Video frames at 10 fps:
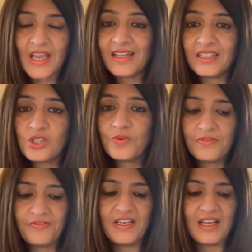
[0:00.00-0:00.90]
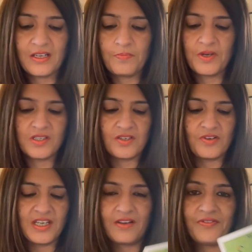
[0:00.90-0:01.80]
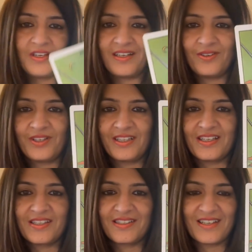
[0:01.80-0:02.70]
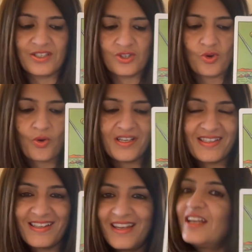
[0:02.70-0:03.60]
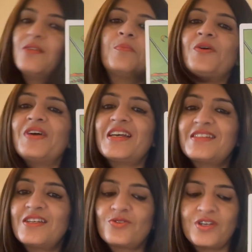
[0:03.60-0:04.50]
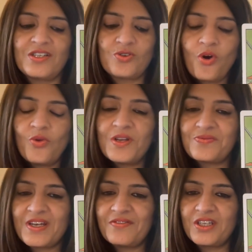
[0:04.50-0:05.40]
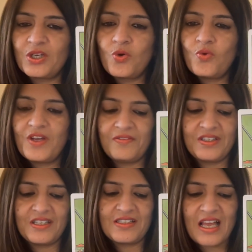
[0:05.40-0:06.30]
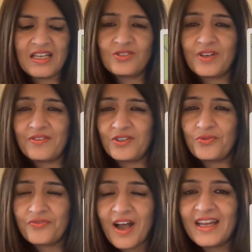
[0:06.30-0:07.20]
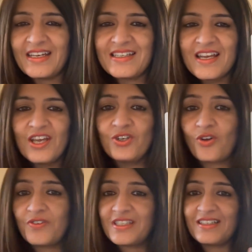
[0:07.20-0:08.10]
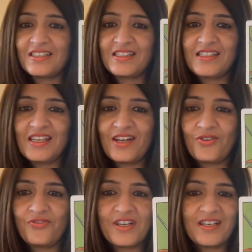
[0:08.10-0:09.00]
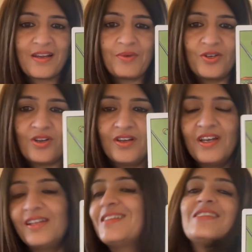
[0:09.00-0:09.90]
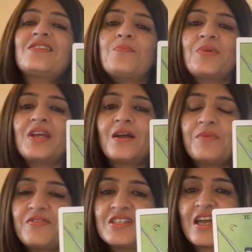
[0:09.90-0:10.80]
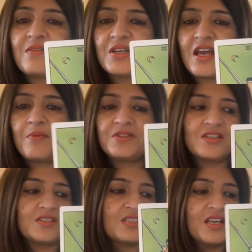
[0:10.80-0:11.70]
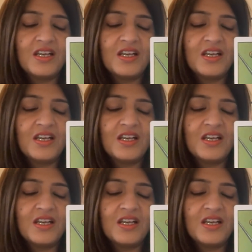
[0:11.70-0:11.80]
And this will feel like a personal reading. I feel, look at this. There's a choice. Remember when I said today, it's always whenever they go, whenever there's silence, whenever you fight, you always think this is the end of it. I mean, this is a breakup. Every time it happens, it's,